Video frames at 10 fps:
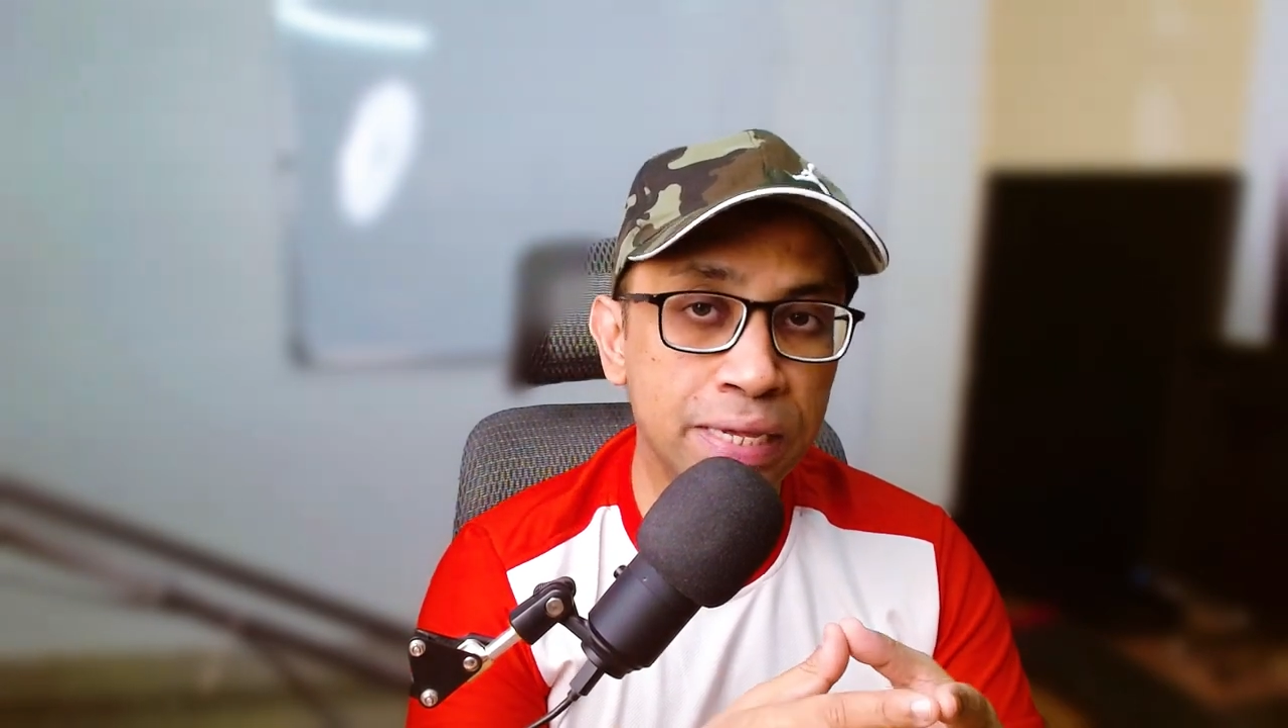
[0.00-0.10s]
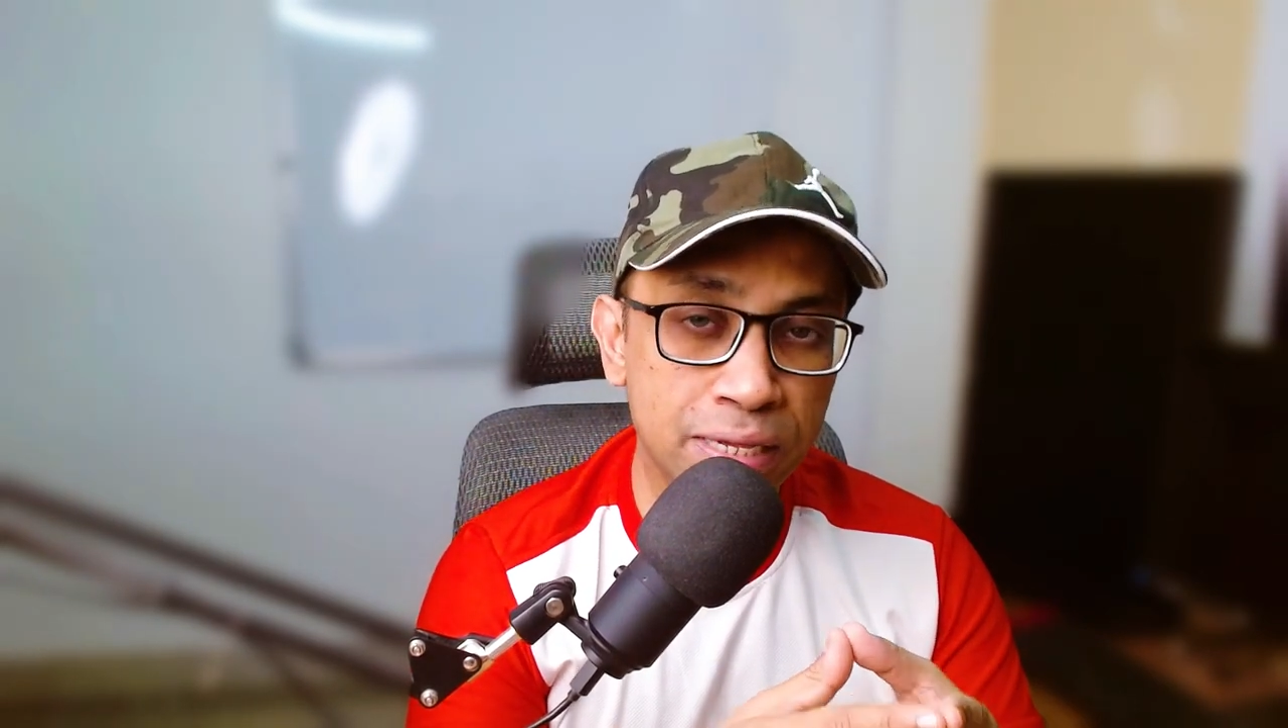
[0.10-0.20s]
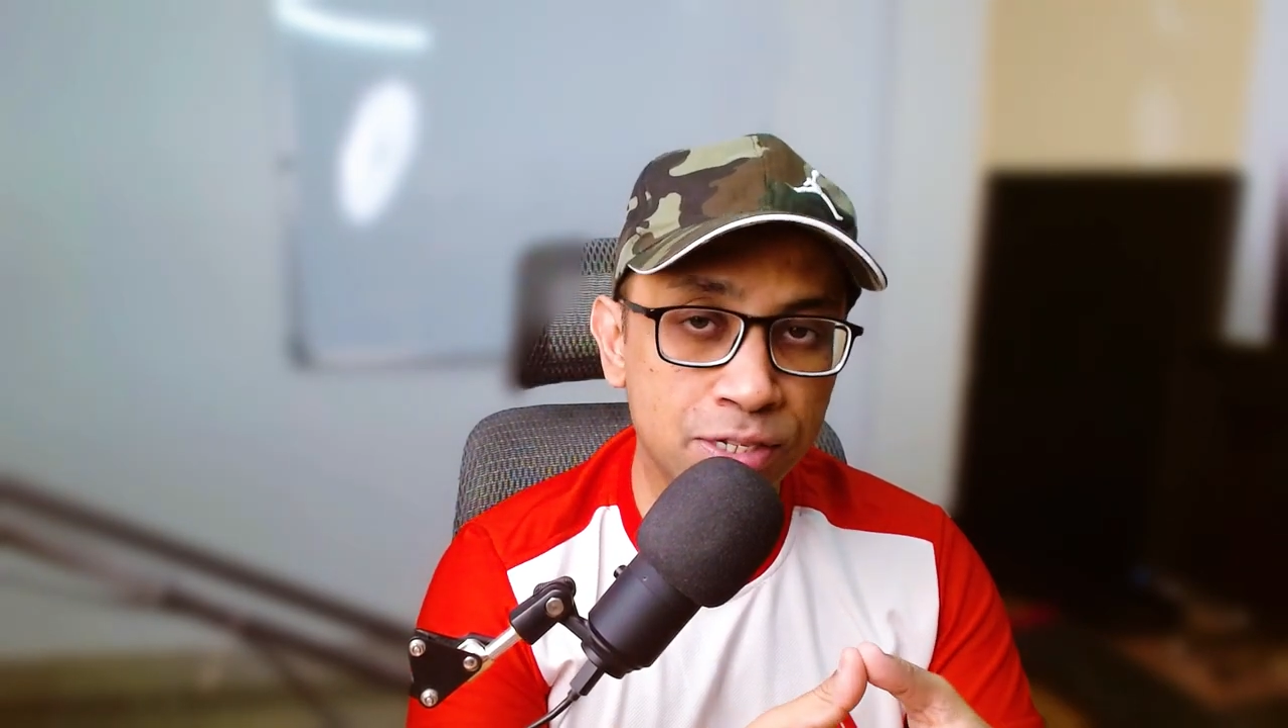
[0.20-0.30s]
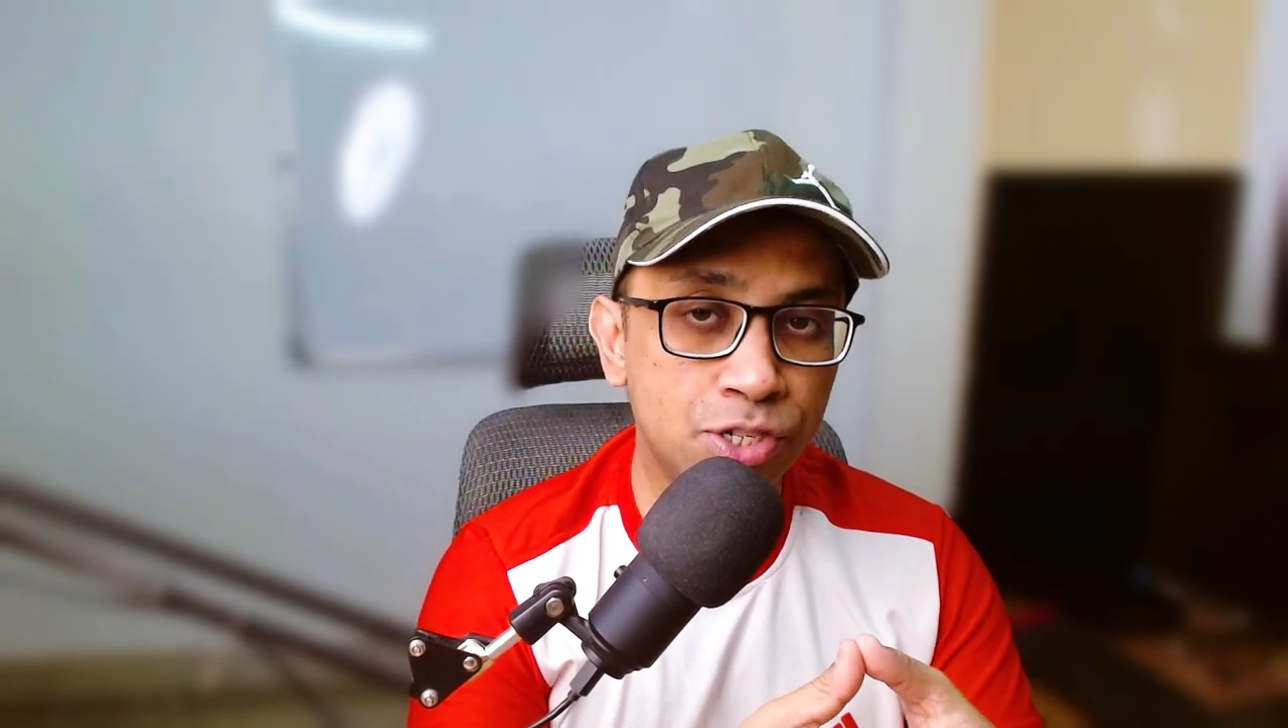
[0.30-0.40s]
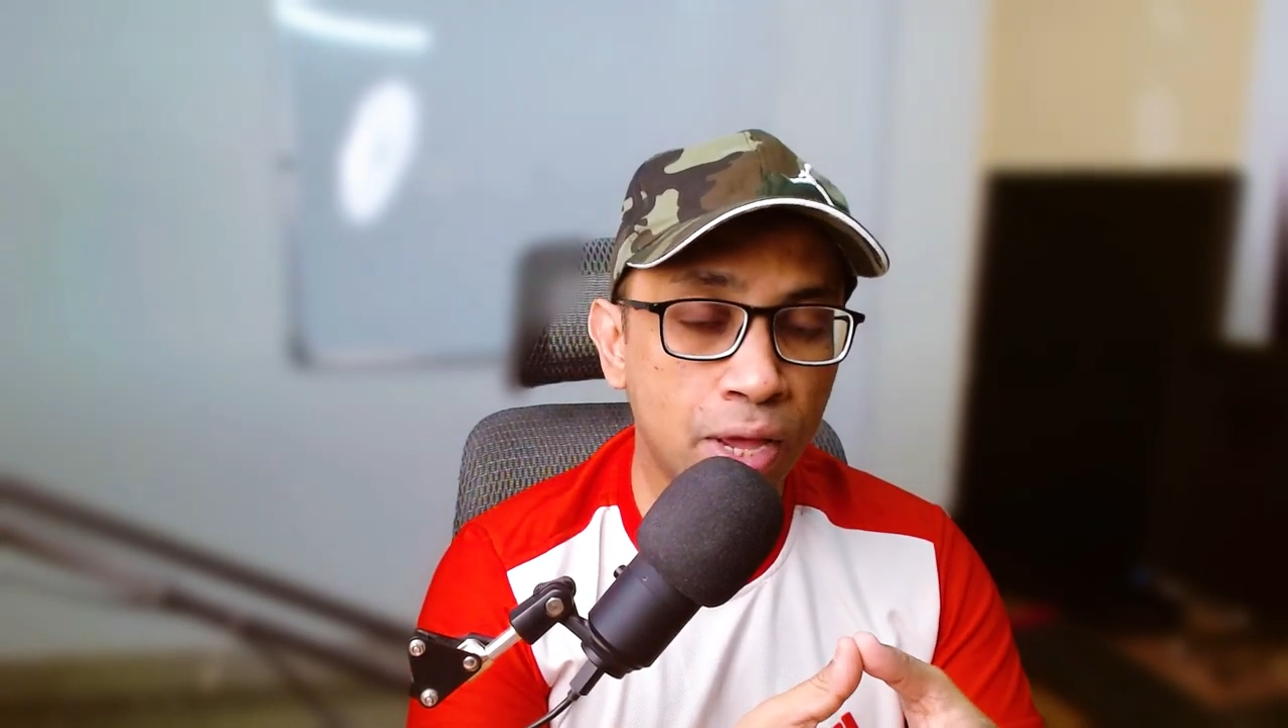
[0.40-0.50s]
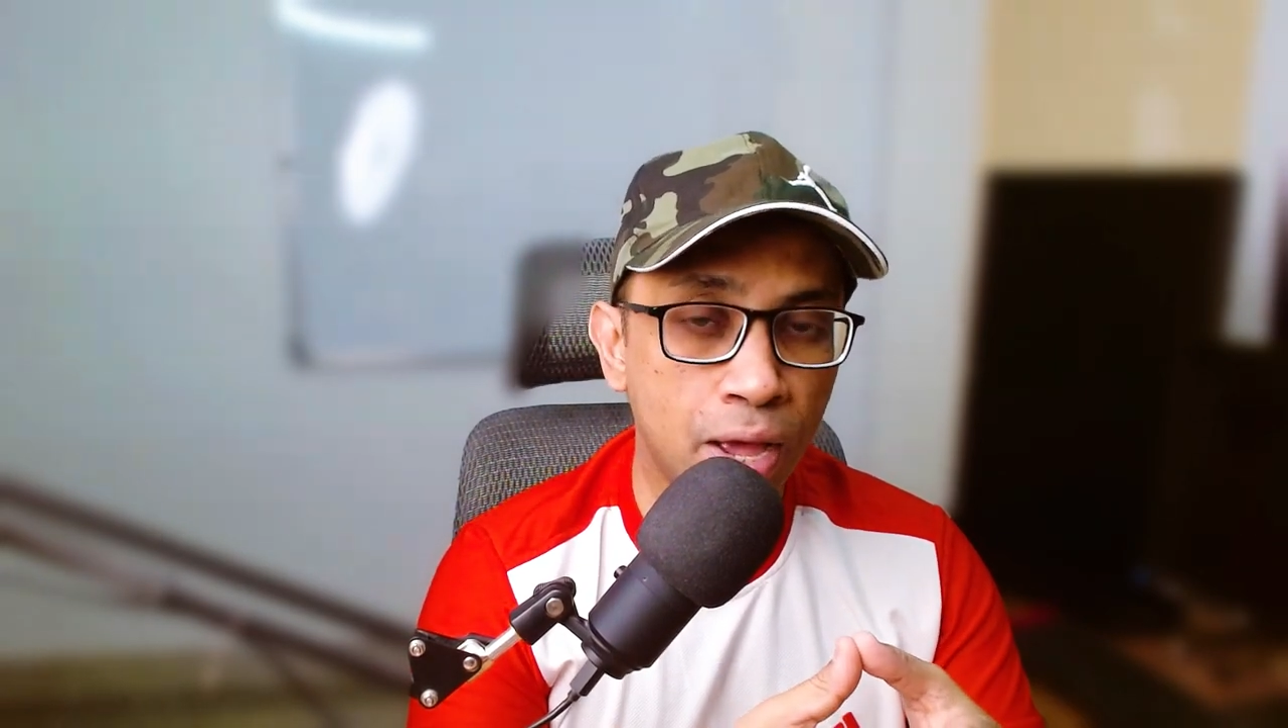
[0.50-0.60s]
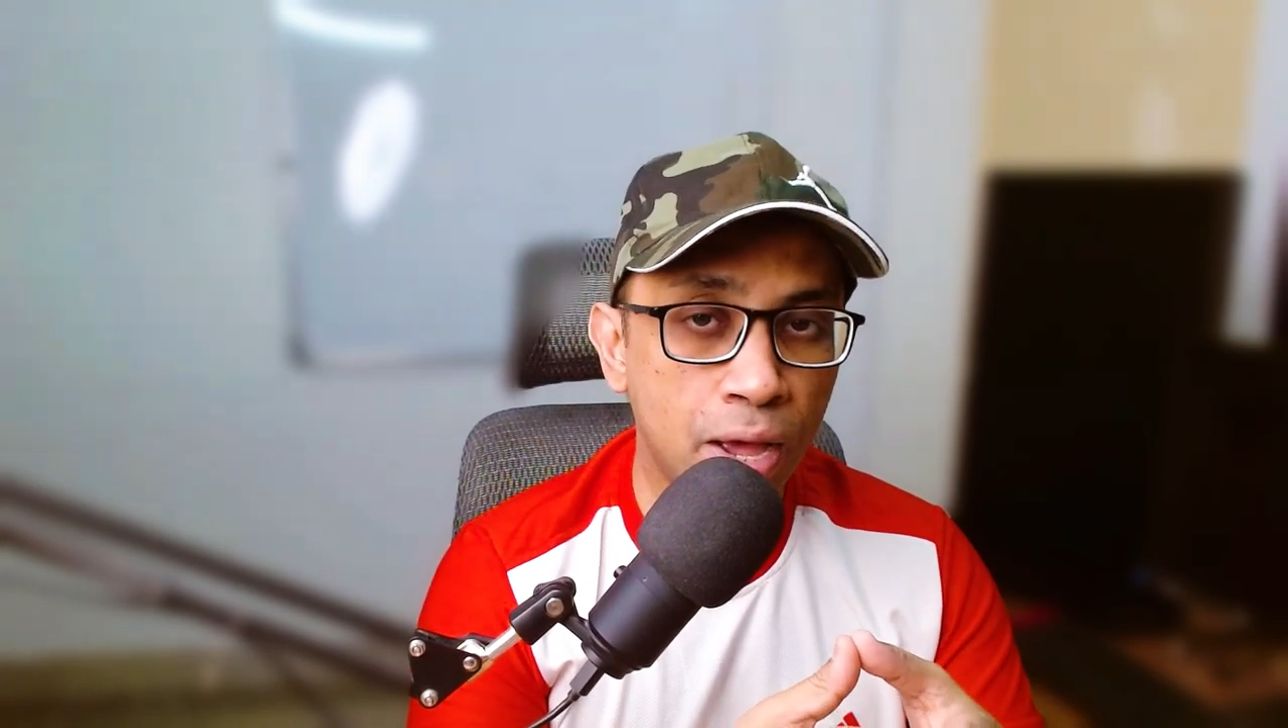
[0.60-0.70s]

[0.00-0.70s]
is